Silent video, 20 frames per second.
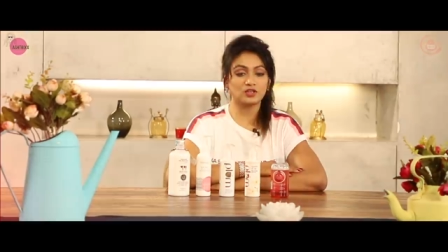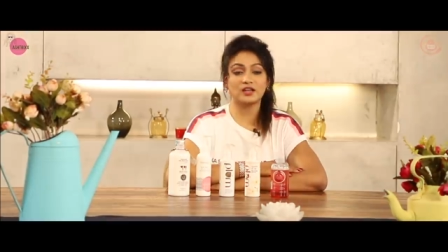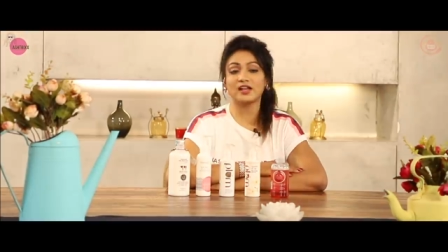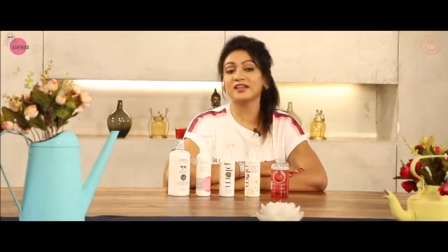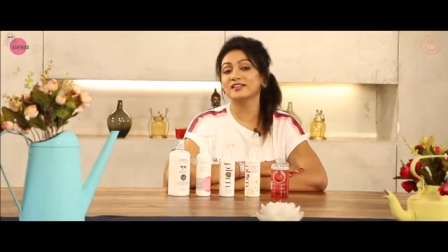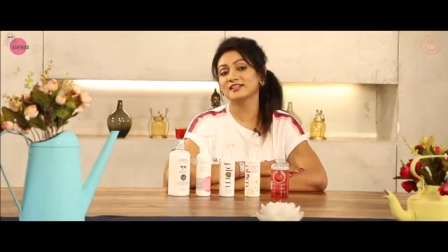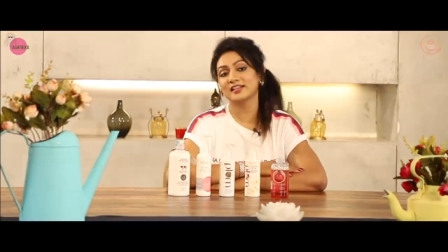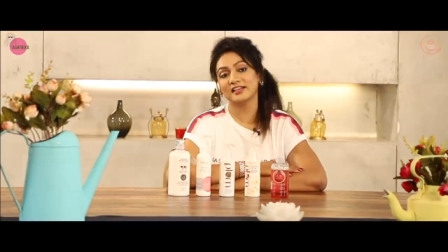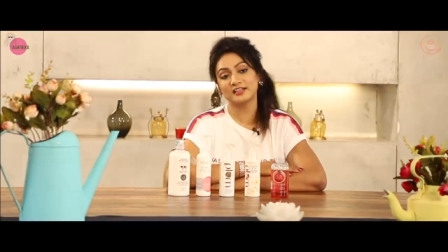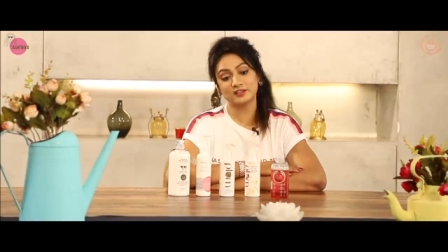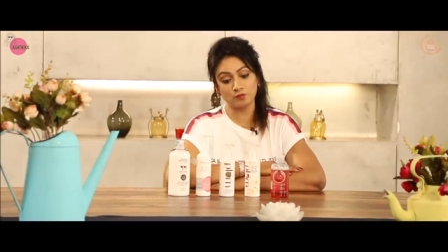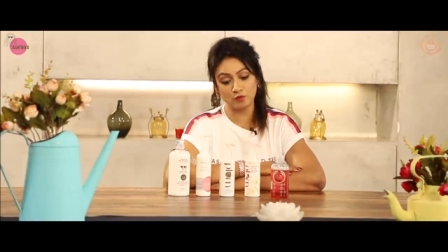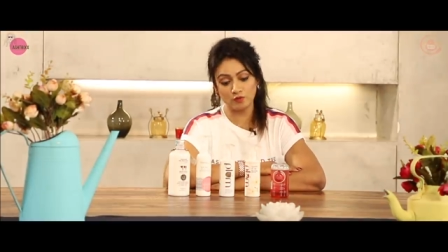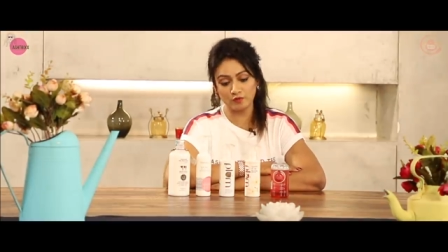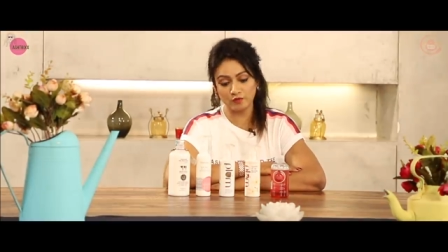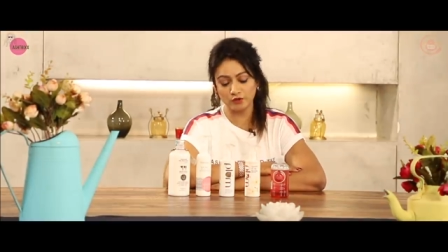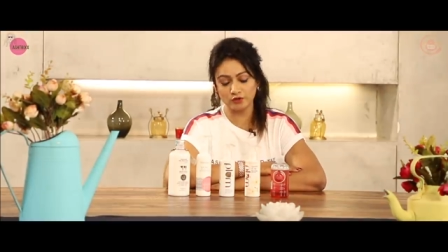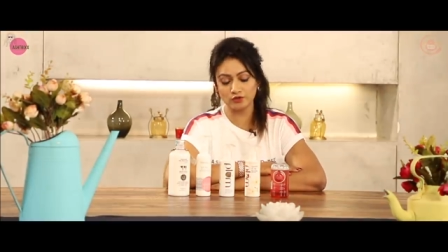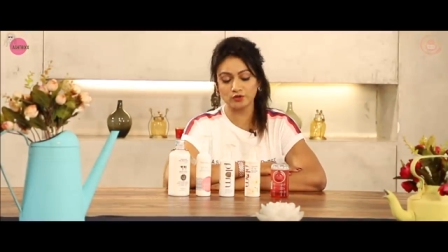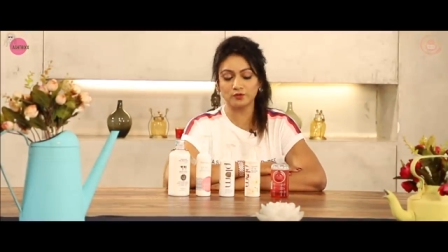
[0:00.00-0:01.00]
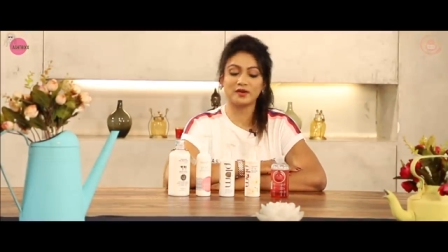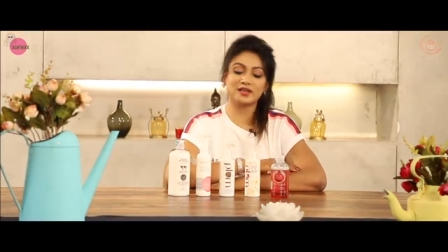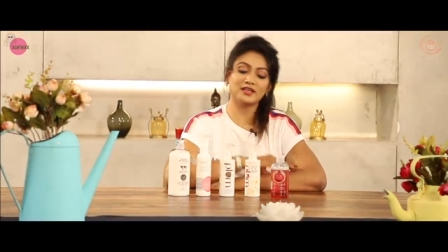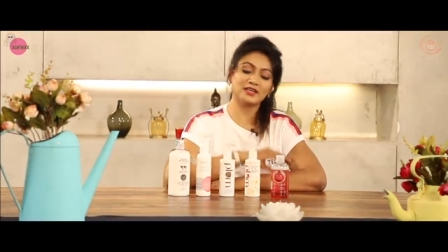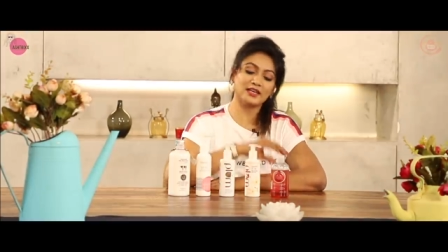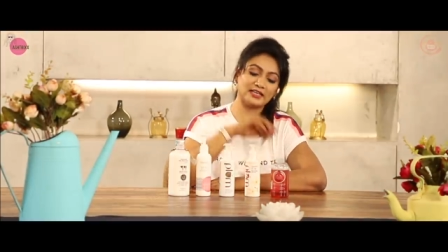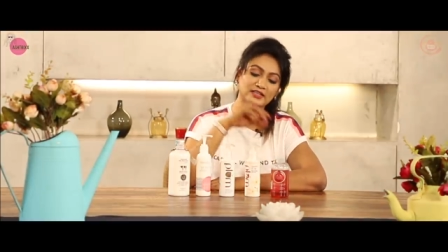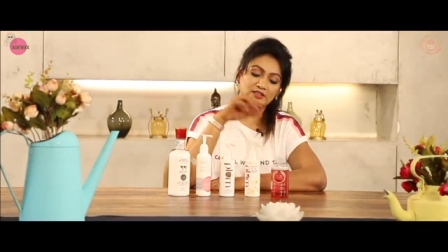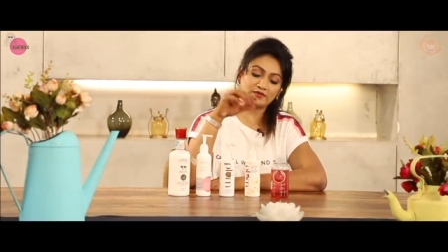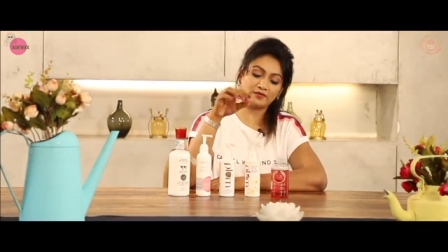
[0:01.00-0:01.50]
So guys, let's move on to my
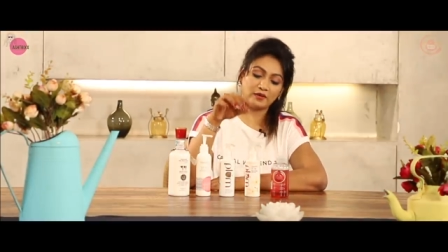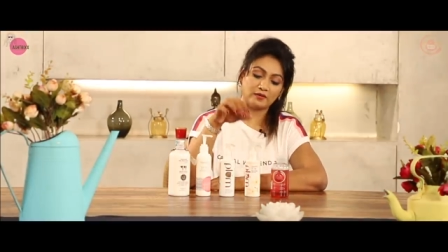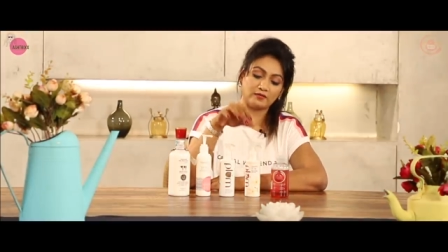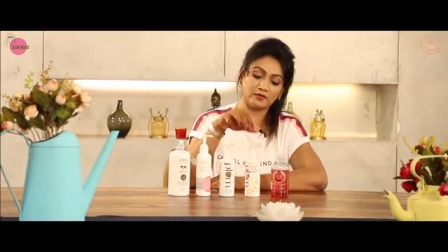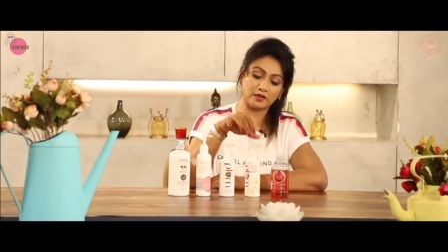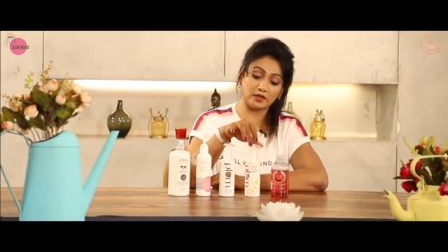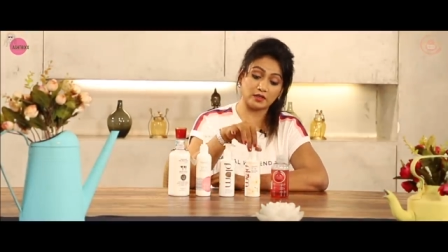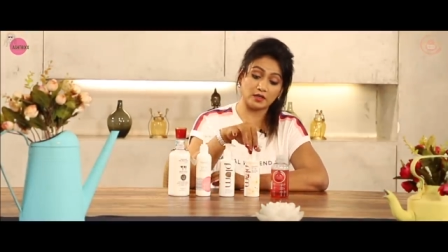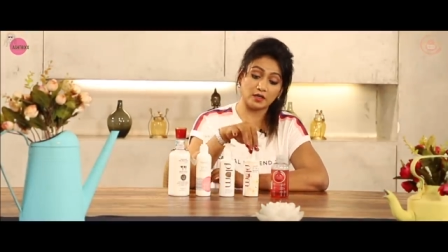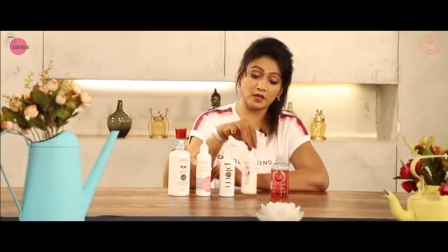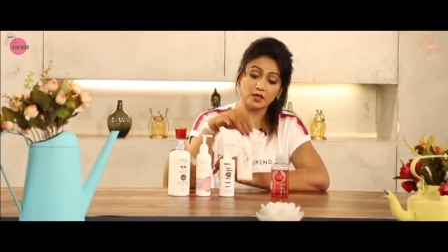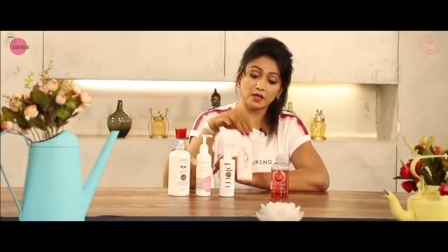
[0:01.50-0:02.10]
next favorite.